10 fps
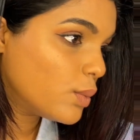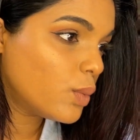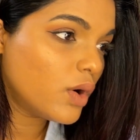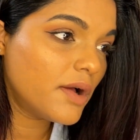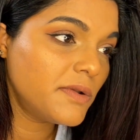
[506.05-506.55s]

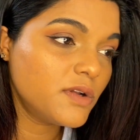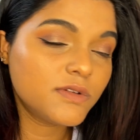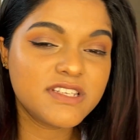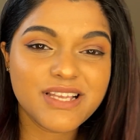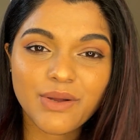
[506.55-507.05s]
wand
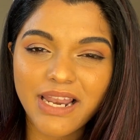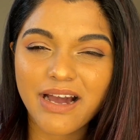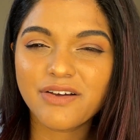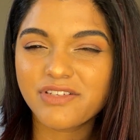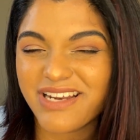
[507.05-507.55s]
also
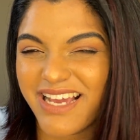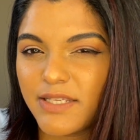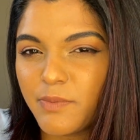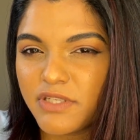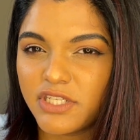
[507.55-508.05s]
allows
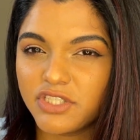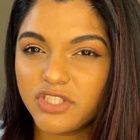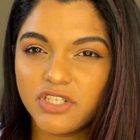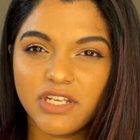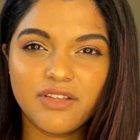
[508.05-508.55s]
nice
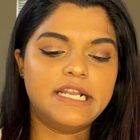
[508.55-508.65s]
precision, you know.